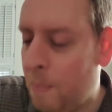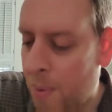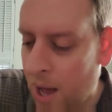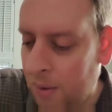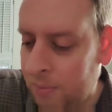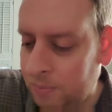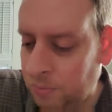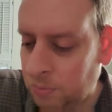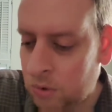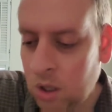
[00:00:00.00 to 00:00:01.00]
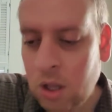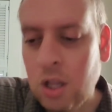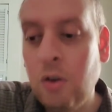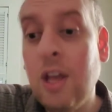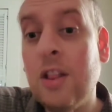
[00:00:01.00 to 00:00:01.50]
but
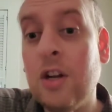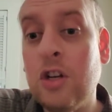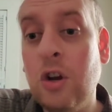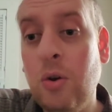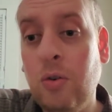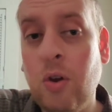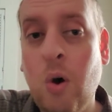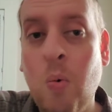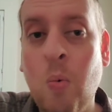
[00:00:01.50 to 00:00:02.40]
you get to choose